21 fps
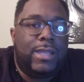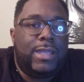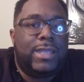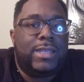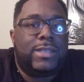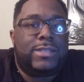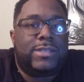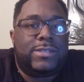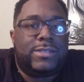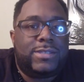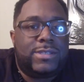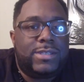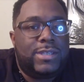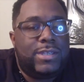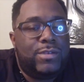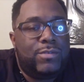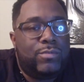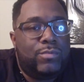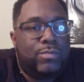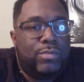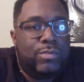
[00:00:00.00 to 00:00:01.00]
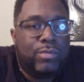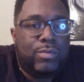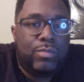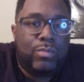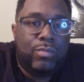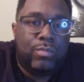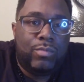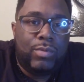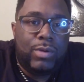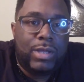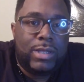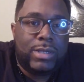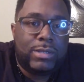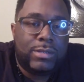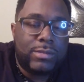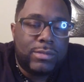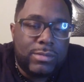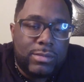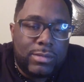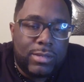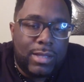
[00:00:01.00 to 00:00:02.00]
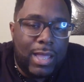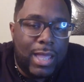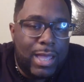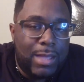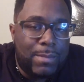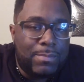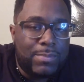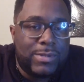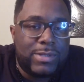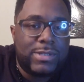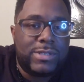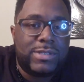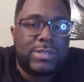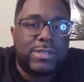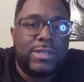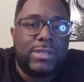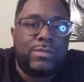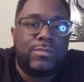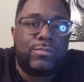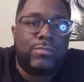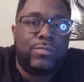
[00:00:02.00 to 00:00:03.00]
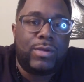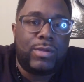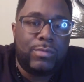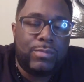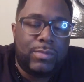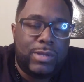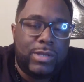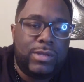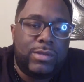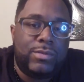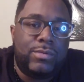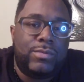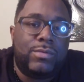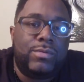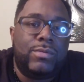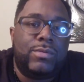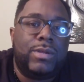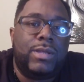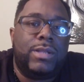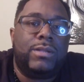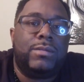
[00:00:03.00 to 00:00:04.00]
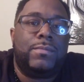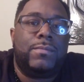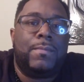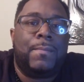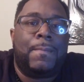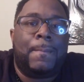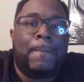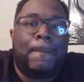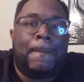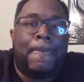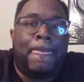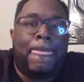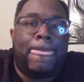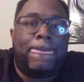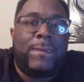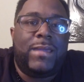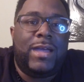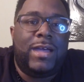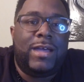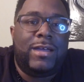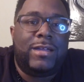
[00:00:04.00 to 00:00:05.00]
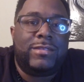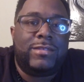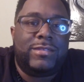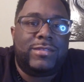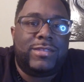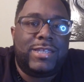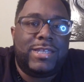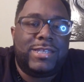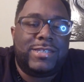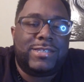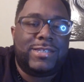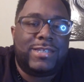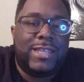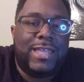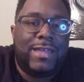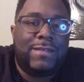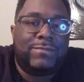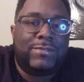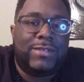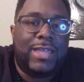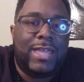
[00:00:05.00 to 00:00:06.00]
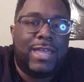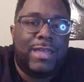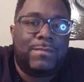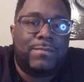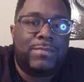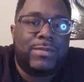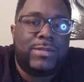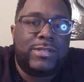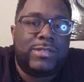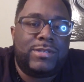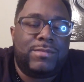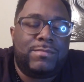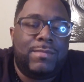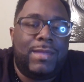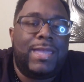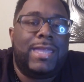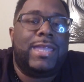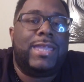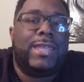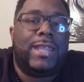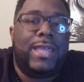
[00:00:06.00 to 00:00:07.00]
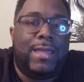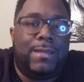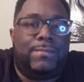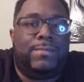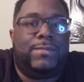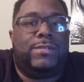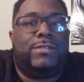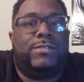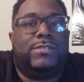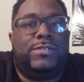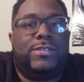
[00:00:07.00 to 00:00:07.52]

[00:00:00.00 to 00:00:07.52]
Get to see what happens and what we do and the things that have to happen to make it happen.